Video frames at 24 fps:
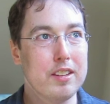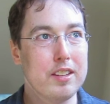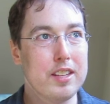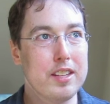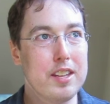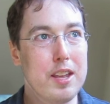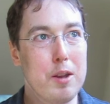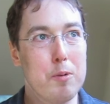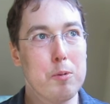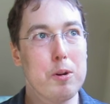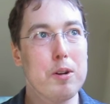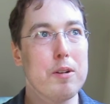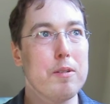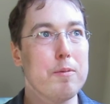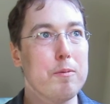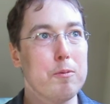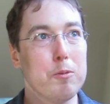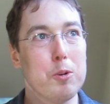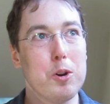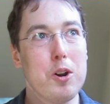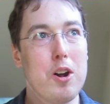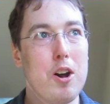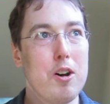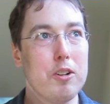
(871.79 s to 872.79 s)
yeah,
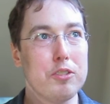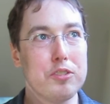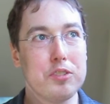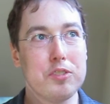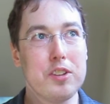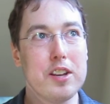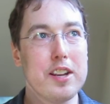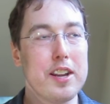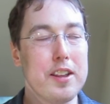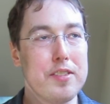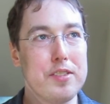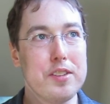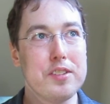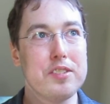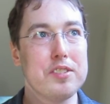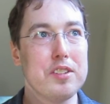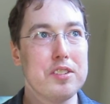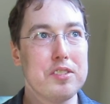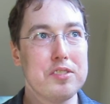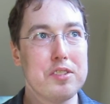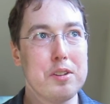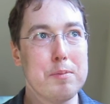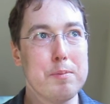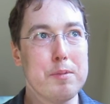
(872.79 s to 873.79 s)
we're all stuck in this
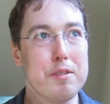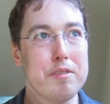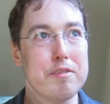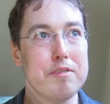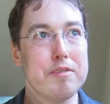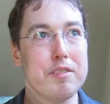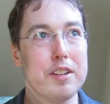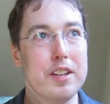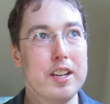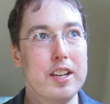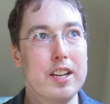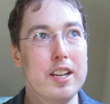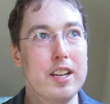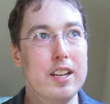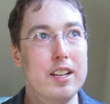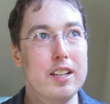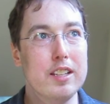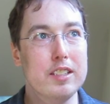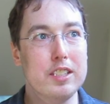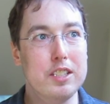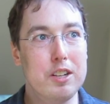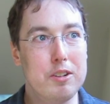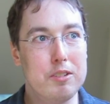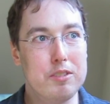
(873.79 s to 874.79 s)
system of,
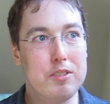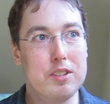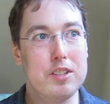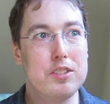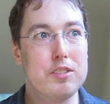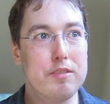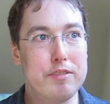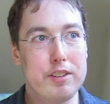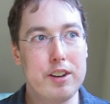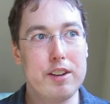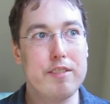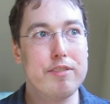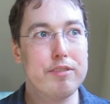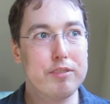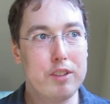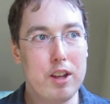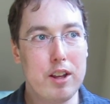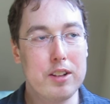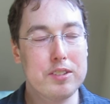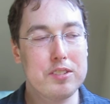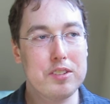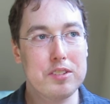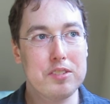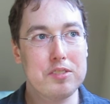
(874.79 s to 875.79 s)
you know, it's a very
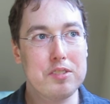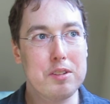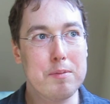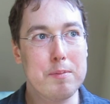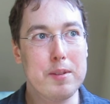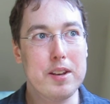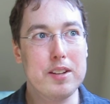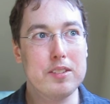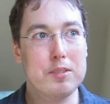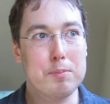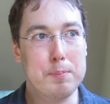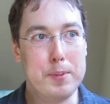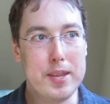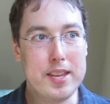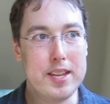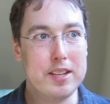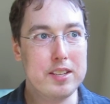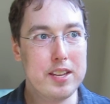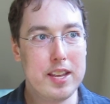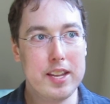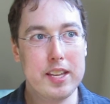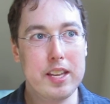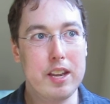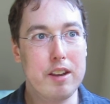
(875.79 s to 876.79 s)
flawed system, and it's being
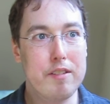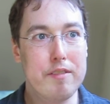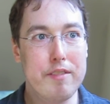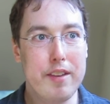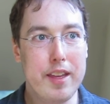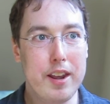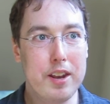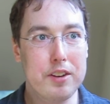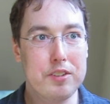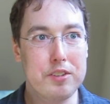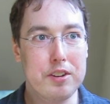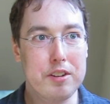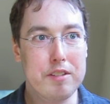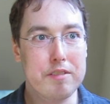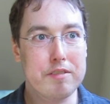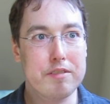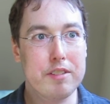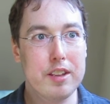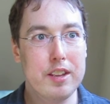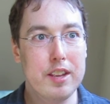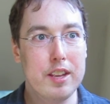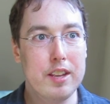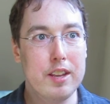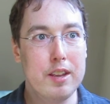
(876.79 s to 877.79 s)
taken advantage
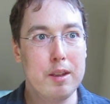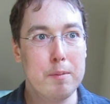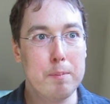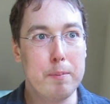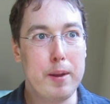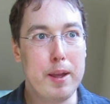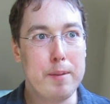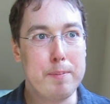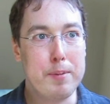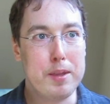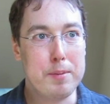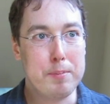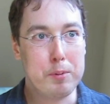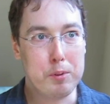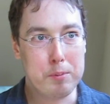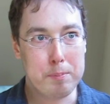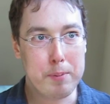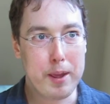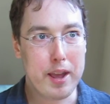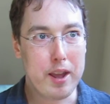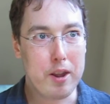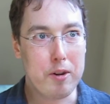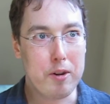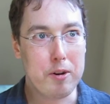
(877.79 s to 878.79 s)
of by people in
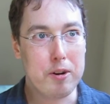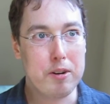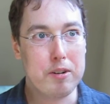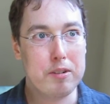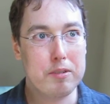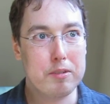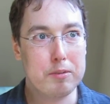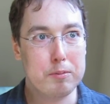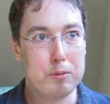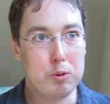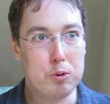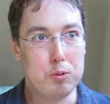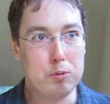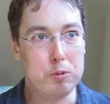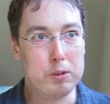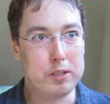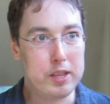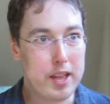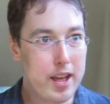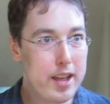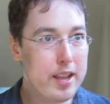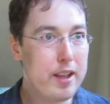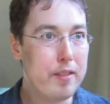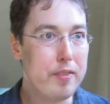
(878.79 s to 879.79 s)
power who
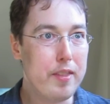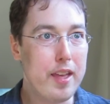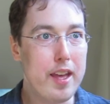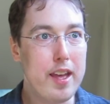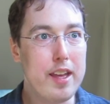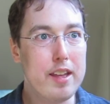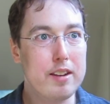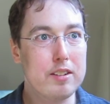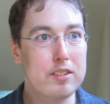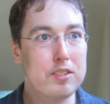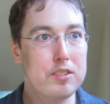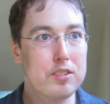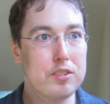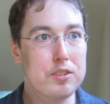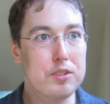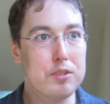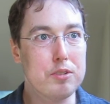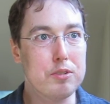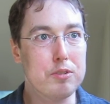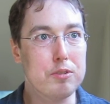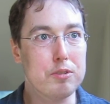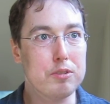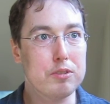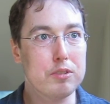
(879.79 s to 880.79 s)
rely on that
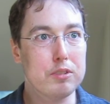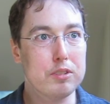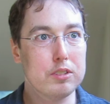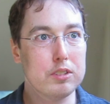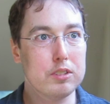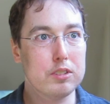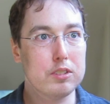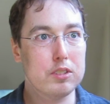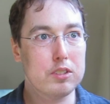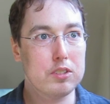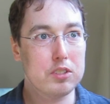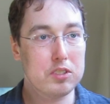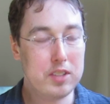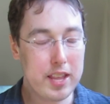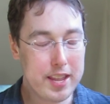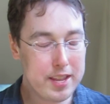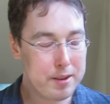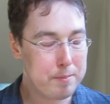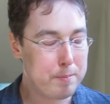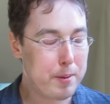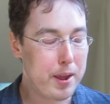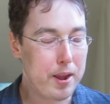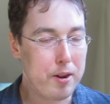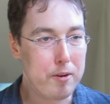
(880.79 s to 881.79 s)
to stay
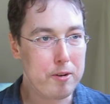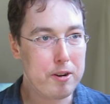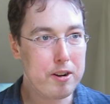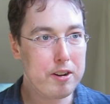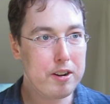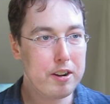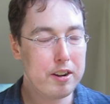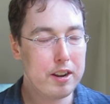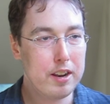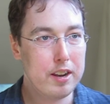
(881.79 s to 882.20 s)
in power.